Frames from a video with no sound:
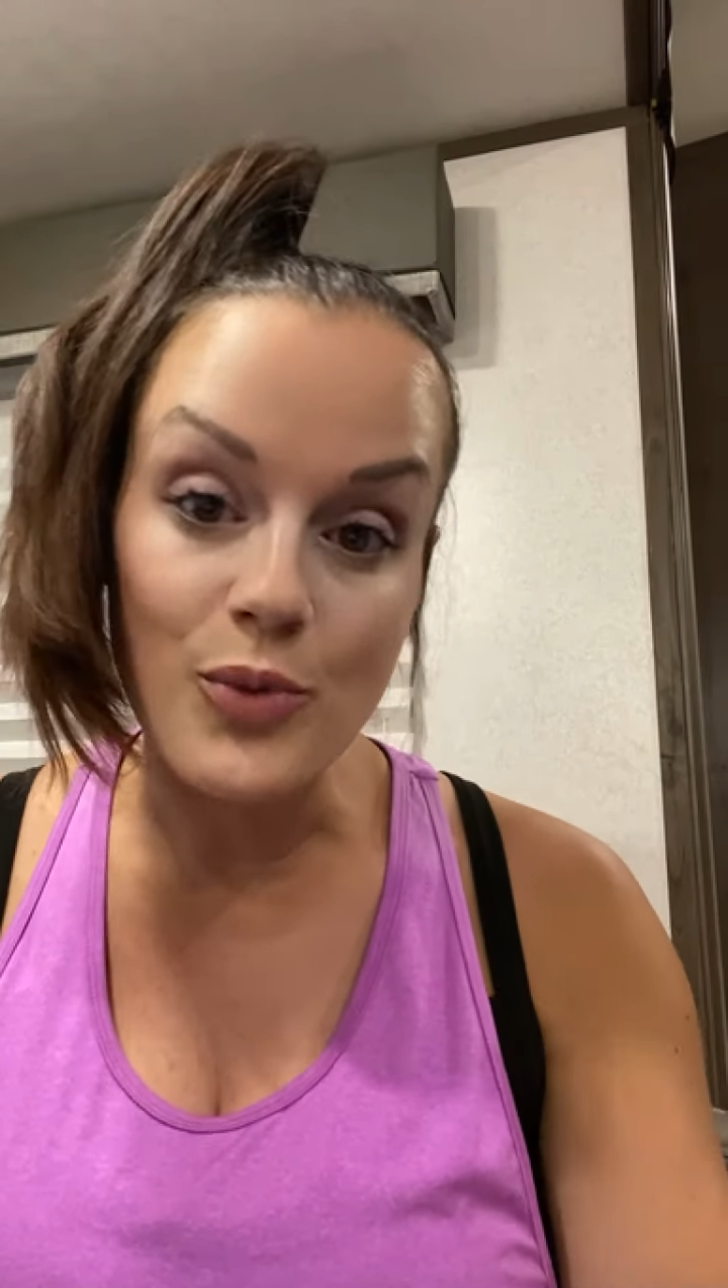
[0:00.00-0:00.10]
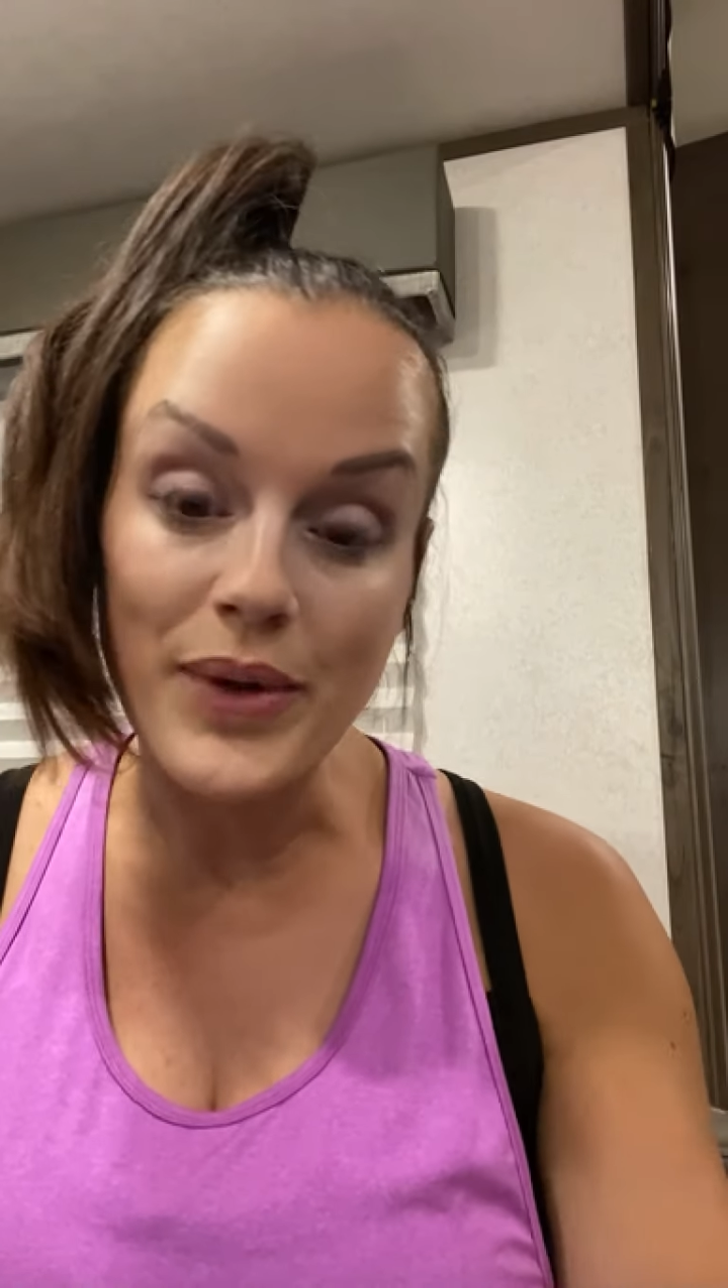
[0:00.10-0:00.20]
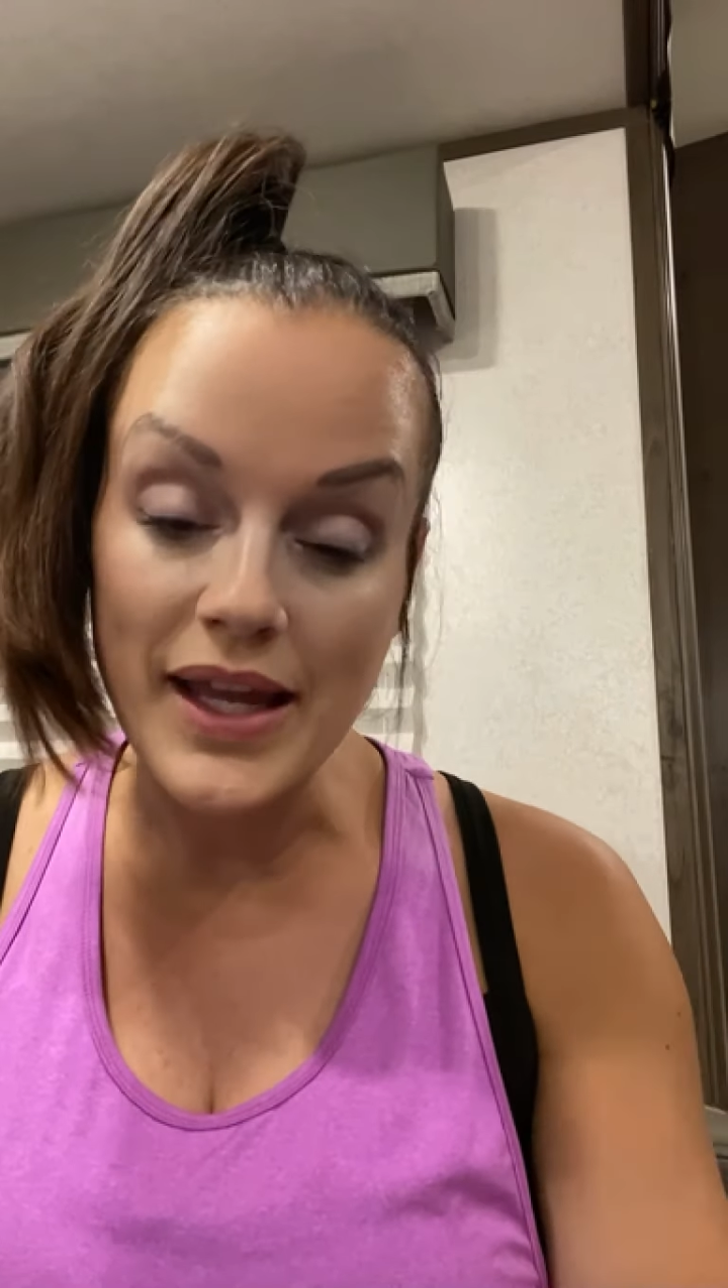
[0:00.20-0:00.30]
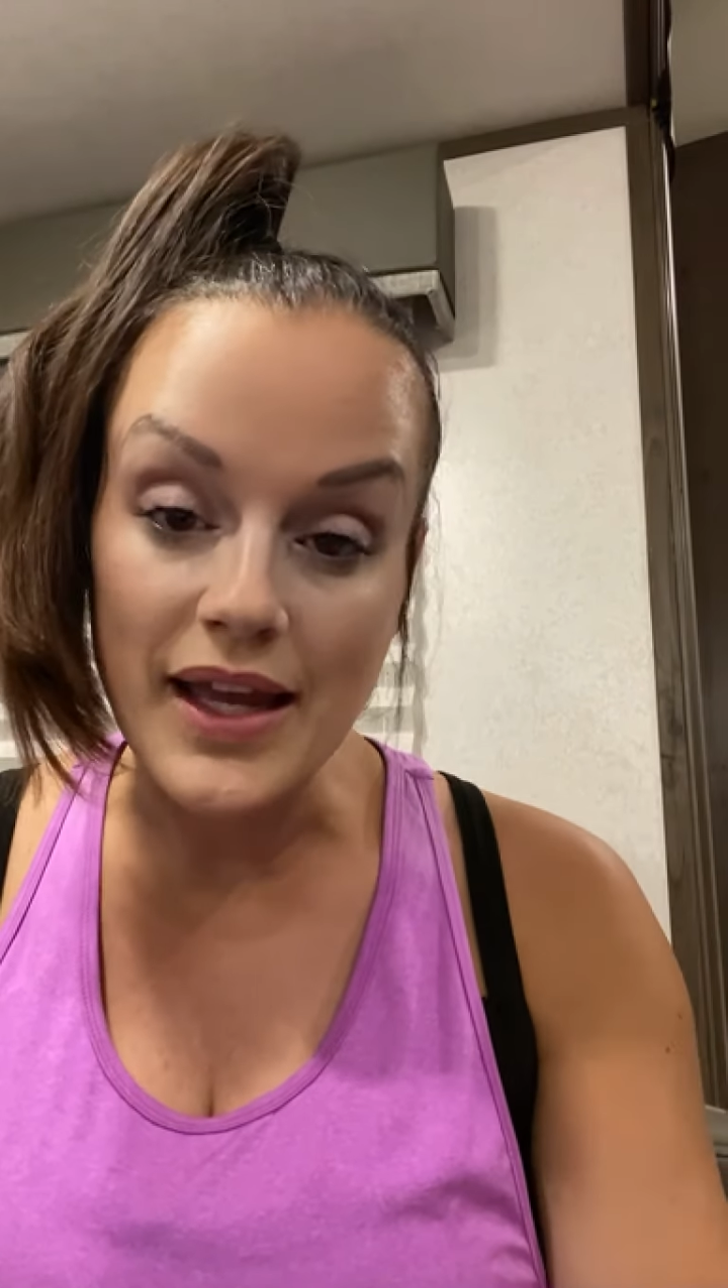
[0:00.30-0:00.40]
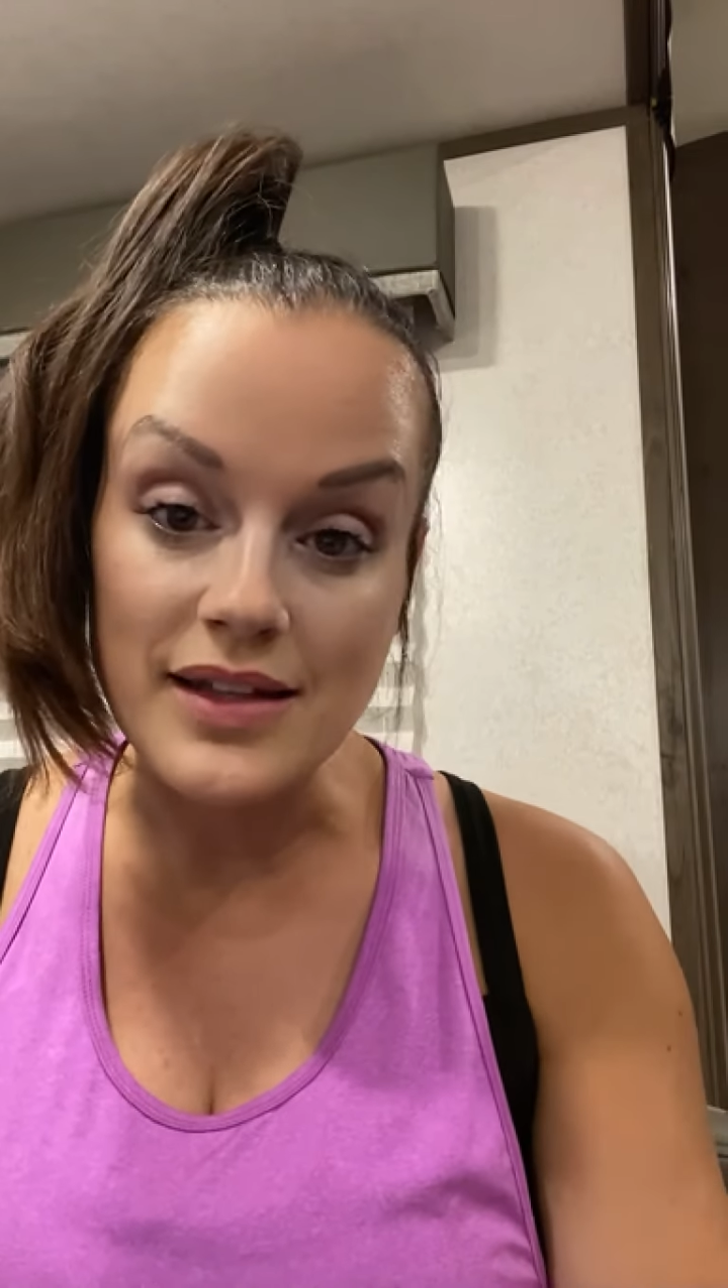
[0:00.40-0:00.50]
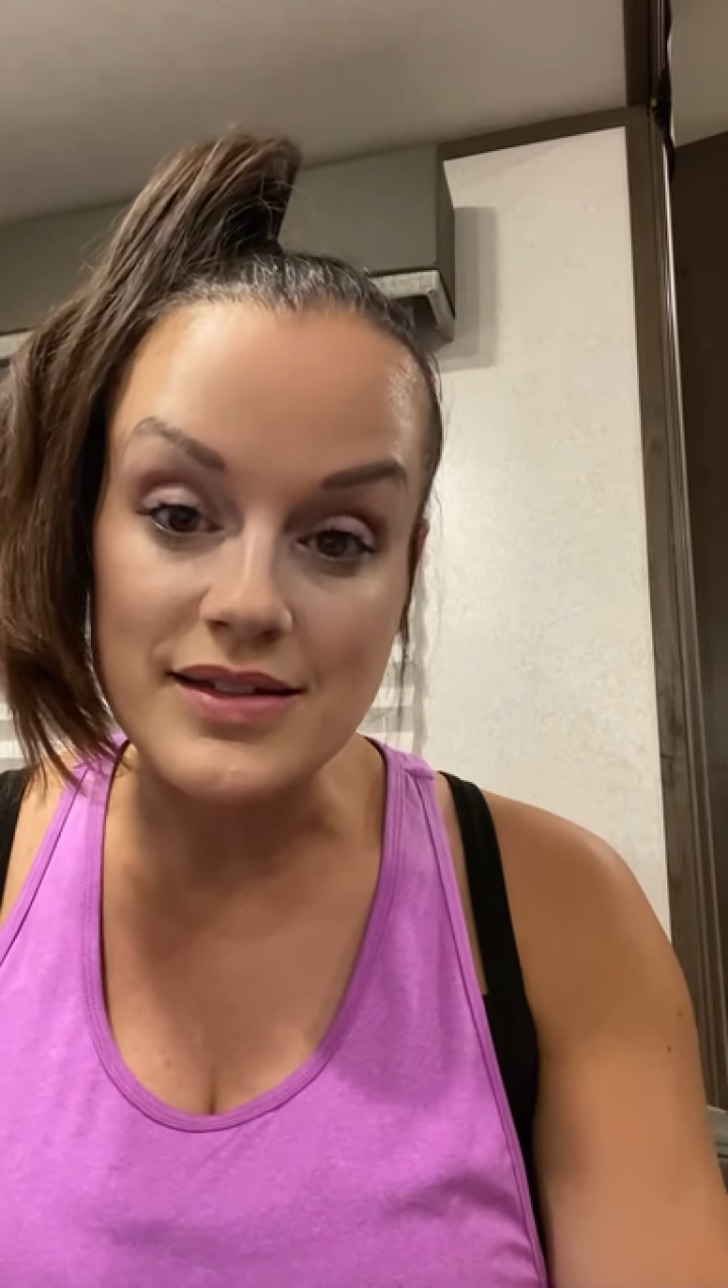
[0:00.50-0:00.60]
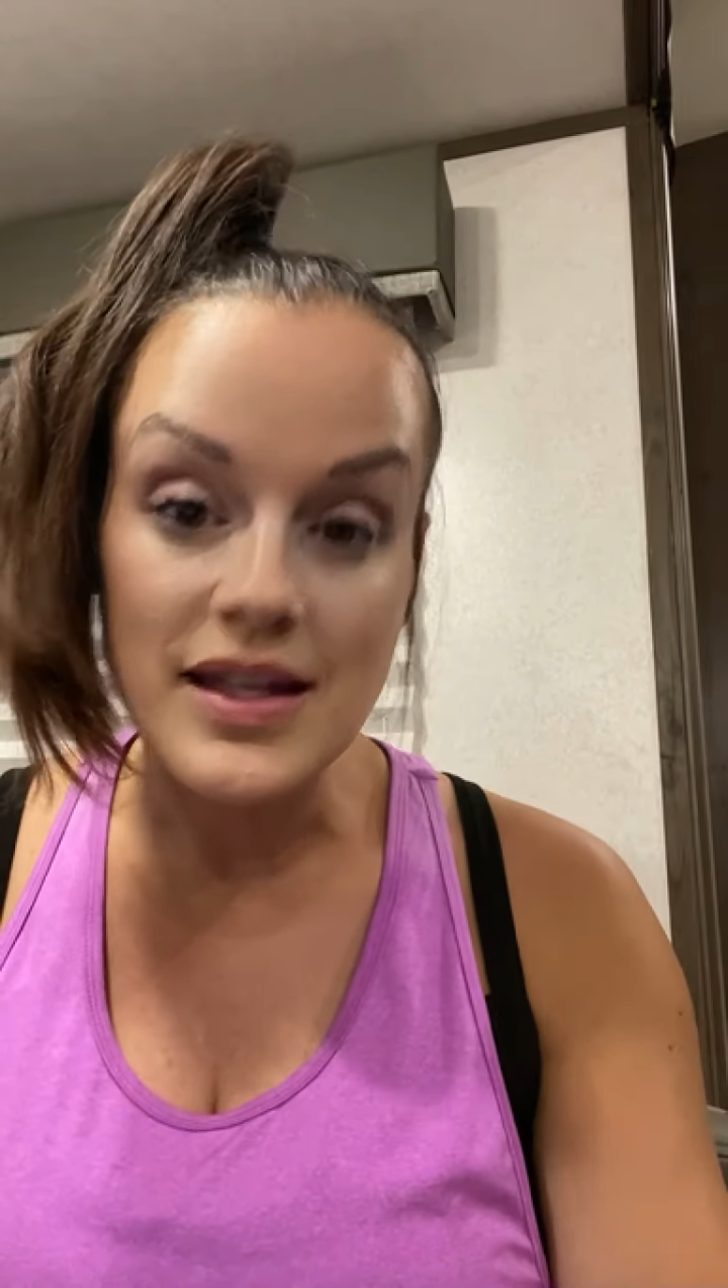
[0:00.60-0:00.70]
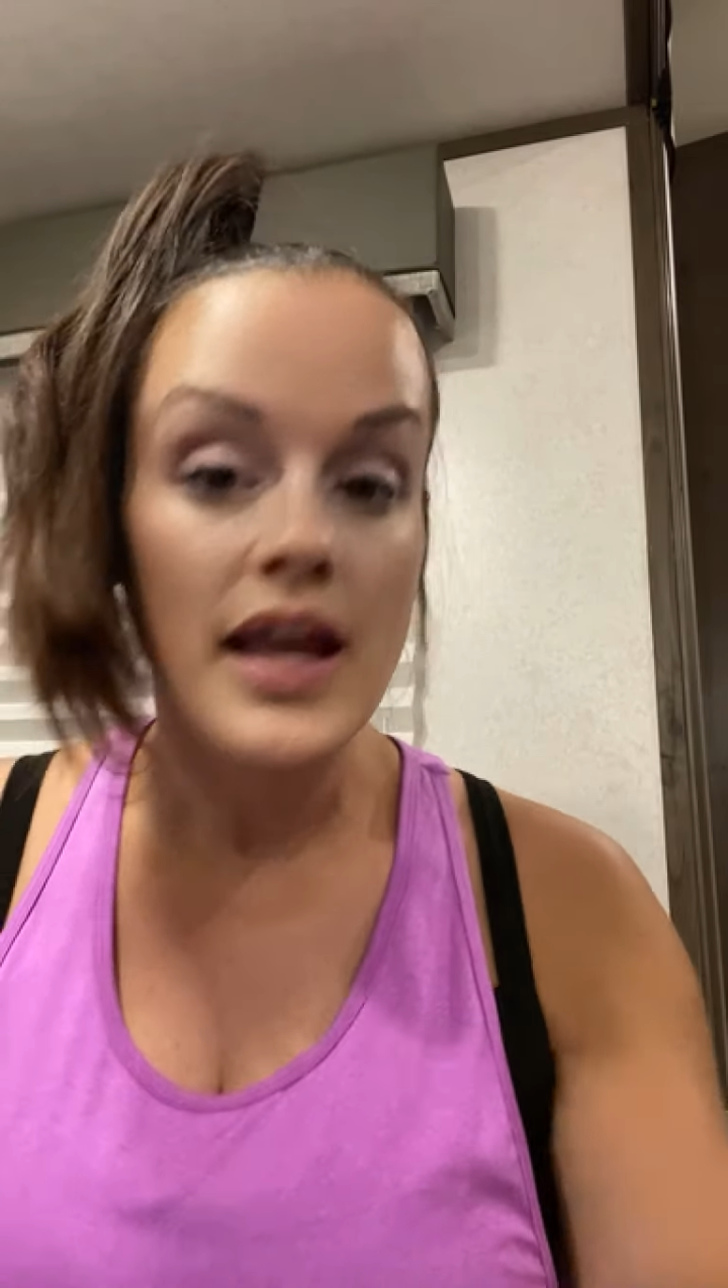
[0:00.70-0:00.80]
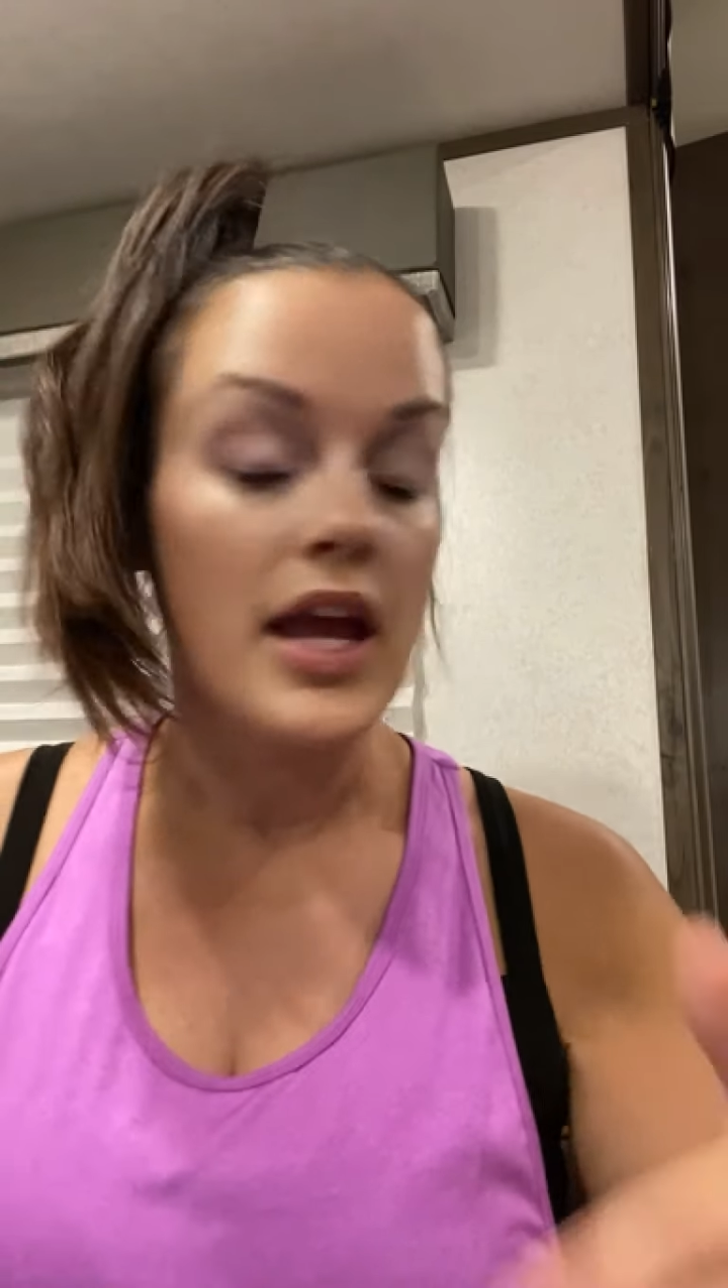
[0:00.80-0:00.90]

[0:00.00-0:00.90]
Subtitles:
pets,